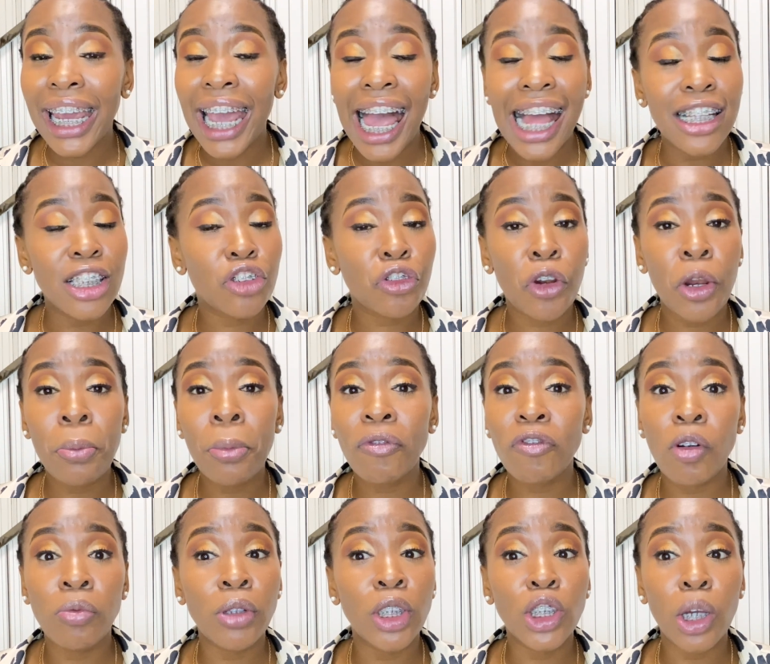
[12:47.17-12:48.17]
and screaming
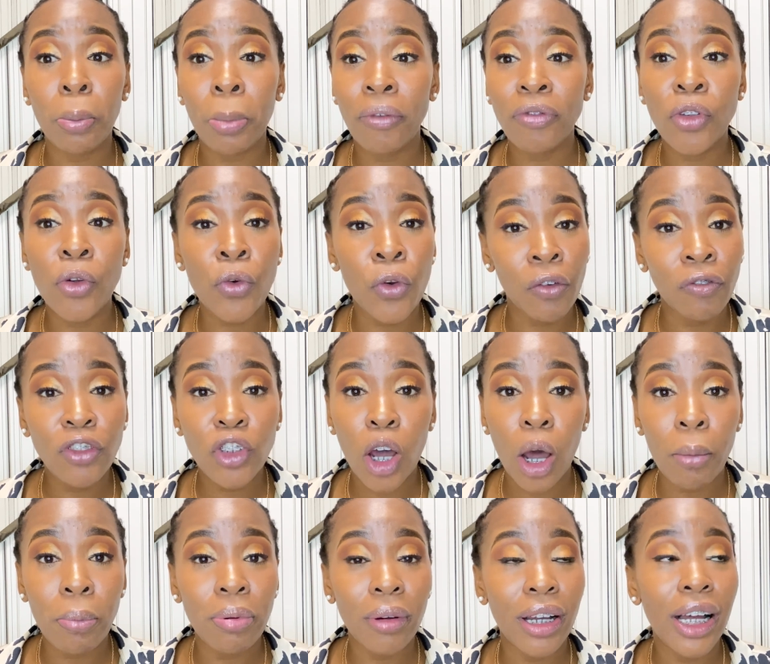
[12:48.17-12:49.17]
from the top of the
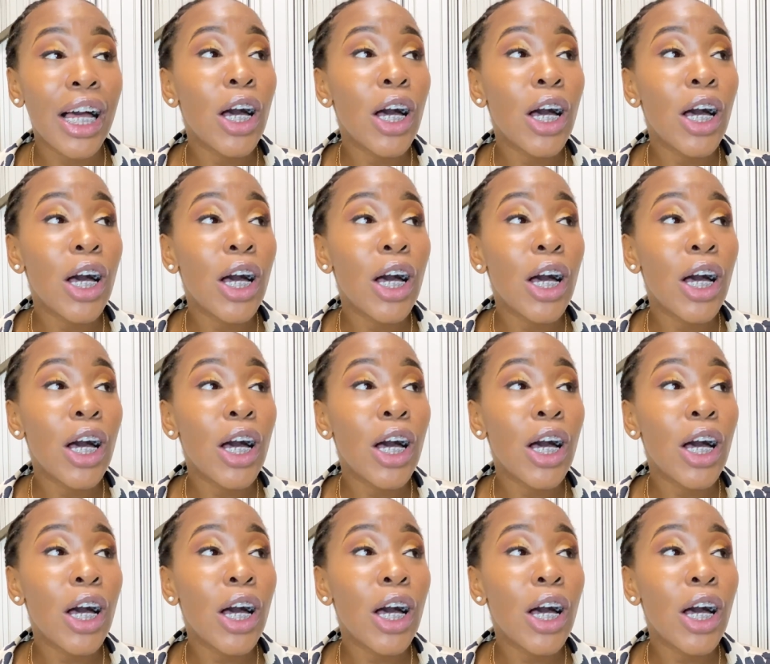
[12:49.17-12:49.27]
rooftop,